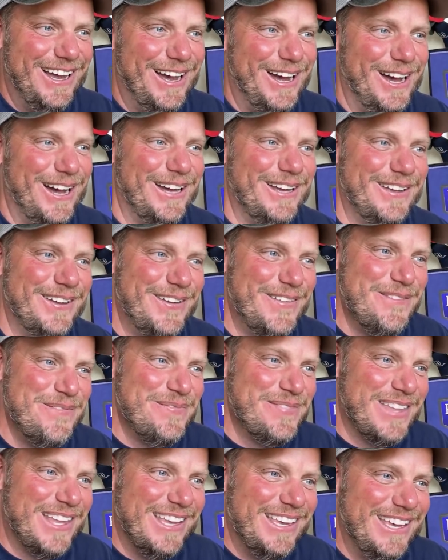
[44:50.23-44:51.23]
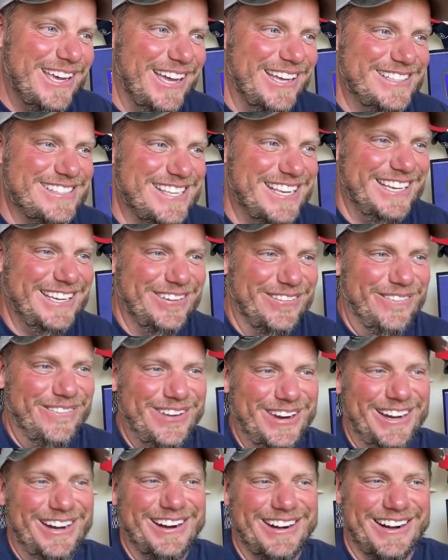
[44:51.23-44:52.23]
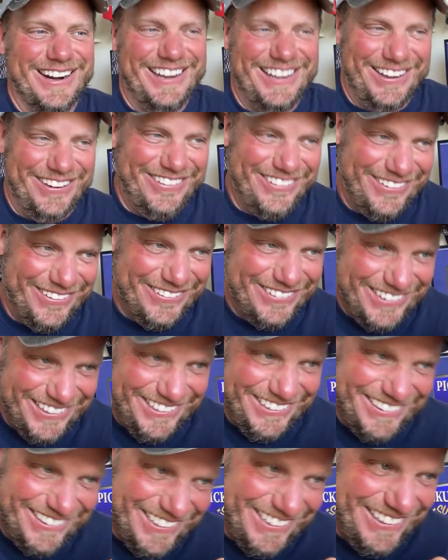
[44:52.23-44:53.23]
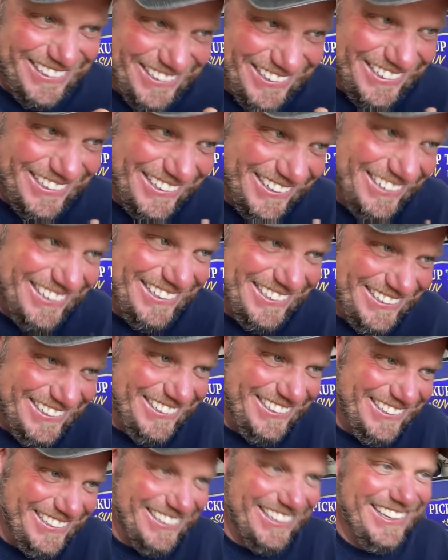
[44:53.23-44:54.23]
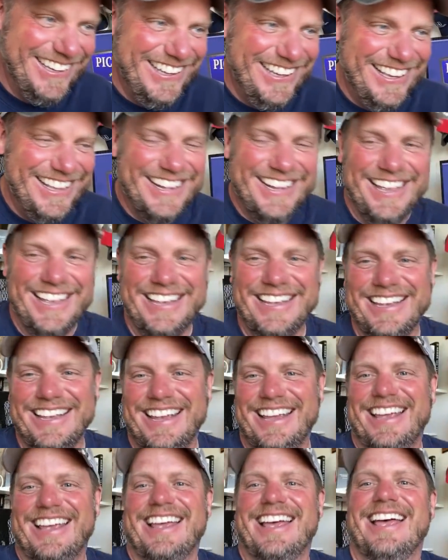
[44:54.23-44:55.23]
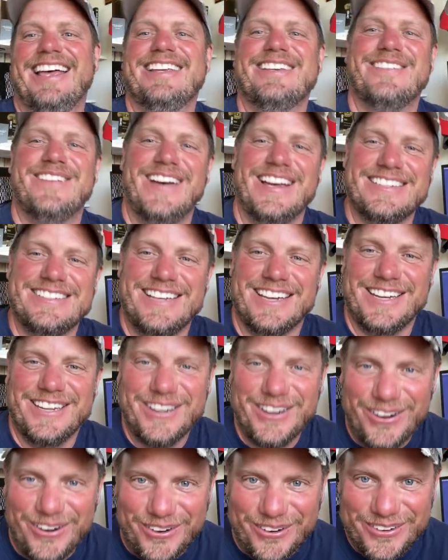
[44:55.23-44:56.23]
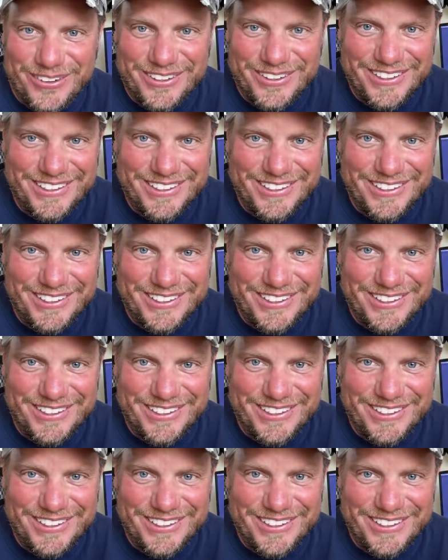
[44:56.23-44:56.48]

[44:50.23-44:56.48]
Uh, yes, we are out. As fast as I can go.